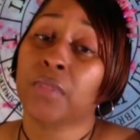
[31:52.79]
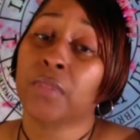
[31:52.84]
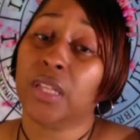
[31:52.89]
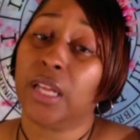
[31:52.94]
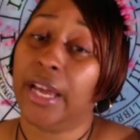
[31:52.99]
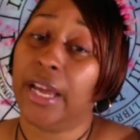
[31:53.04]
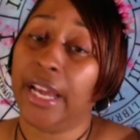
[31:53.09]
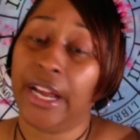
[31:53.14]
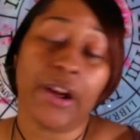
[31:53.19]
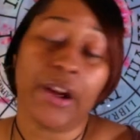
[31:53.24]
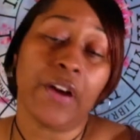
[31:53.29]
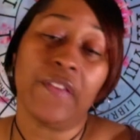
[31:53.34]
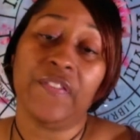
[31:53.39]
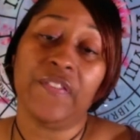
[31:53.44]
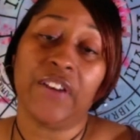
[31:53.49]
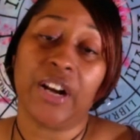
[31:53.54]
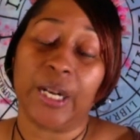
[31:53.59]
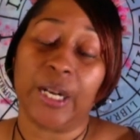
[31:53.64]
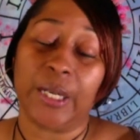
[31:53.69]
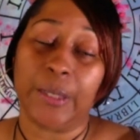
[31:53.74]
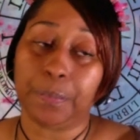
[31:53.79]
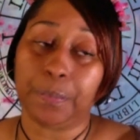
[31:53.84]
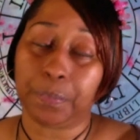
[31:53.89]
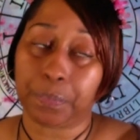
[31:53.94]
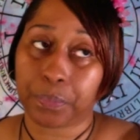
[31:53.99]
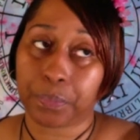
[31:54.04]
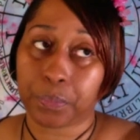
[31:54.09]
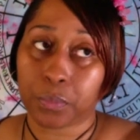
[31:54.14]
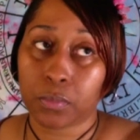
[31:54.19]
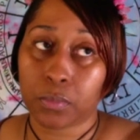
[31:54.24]
The Hierophant
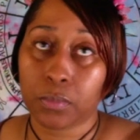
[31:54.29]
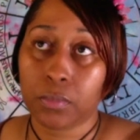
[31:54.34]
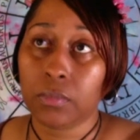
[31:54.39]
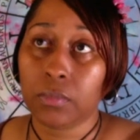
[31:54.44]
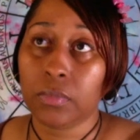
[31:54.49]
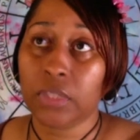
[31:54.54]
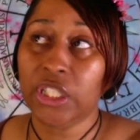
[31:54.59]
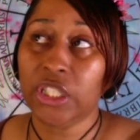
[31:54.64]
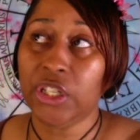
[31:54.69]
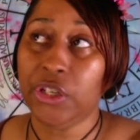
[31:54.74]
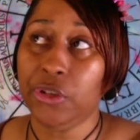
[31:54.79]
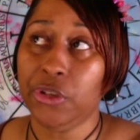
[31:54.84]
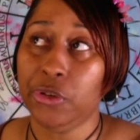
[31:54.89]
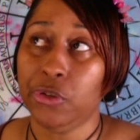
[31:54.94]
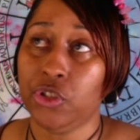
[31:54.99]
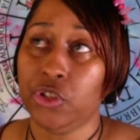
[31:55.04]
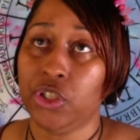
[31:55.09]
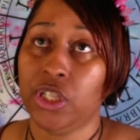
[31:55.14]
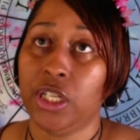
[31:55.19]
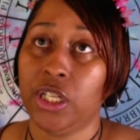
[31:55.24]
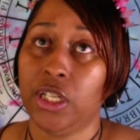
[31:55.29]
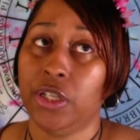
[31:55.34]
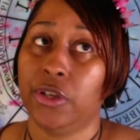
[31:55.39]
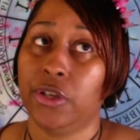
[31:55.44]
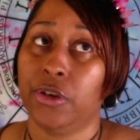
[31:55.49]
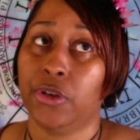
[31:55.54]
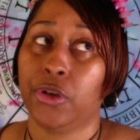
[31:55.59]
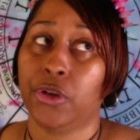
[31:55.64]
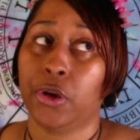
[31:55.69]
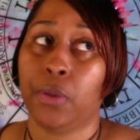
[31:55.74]
energy here,
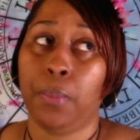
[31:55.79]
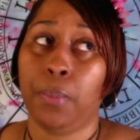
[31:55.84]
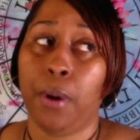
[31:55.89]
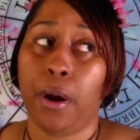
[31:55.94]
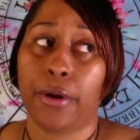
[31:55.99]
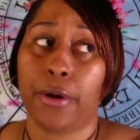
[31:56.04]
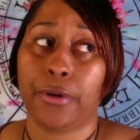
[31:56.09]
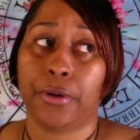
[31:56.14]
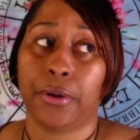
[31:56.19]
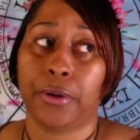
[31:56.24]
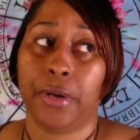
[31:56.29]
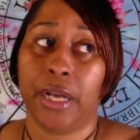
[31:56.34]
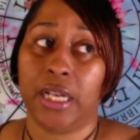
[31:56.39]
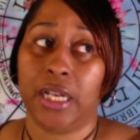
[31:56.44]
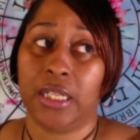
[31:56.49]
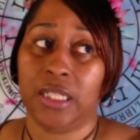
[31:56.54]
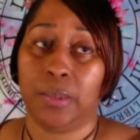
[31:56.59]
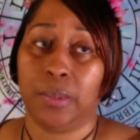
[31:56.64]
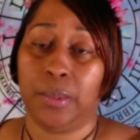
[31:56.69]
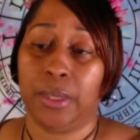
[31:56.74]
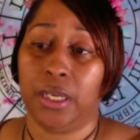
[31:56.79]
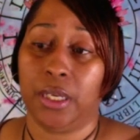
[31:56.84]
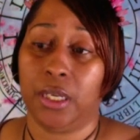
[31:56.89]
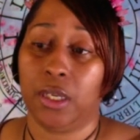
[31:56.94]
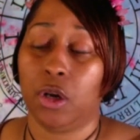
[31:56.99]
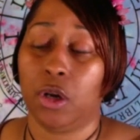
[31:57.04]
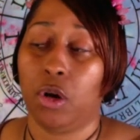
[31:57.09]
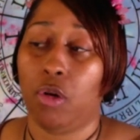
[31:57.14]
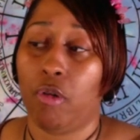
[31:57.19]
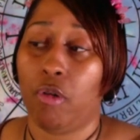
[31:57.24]
your partner has been
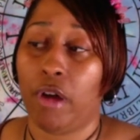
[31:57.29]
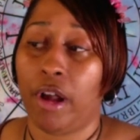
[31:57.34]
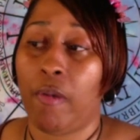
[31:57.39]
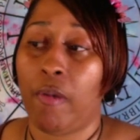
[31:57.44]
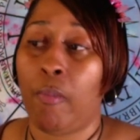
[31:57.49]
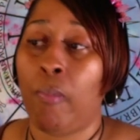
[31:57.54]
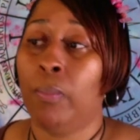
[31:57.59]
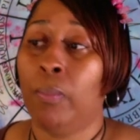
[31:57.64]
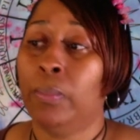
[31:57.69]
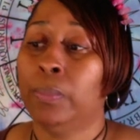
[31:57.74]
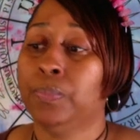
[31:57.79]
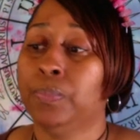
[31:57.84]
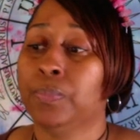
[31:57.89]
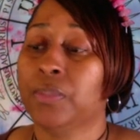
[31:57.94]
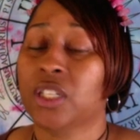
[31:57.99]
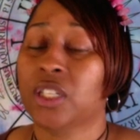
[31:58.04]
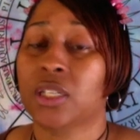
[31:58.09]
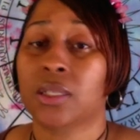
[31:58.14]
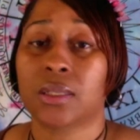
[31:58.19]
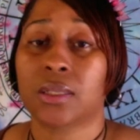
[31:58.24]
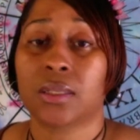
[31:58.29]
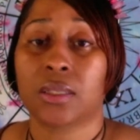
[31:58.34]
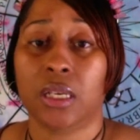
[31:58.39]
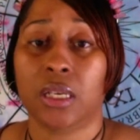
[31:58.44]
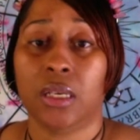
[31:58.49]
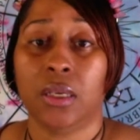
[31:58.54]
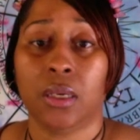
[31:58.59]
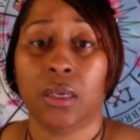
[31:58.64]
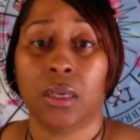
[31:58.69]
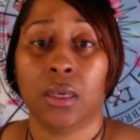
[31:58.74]
going to
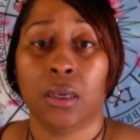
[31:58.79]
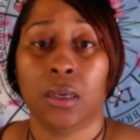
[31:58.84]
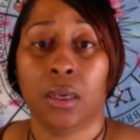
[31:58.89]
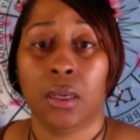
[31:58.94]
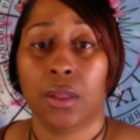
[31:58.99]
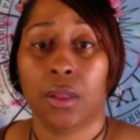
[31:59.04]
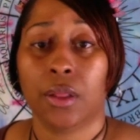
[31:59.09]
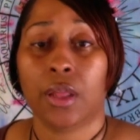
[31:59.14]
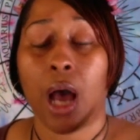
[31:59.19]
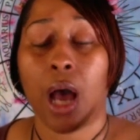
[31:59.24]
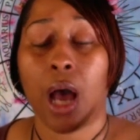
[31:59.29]
seek the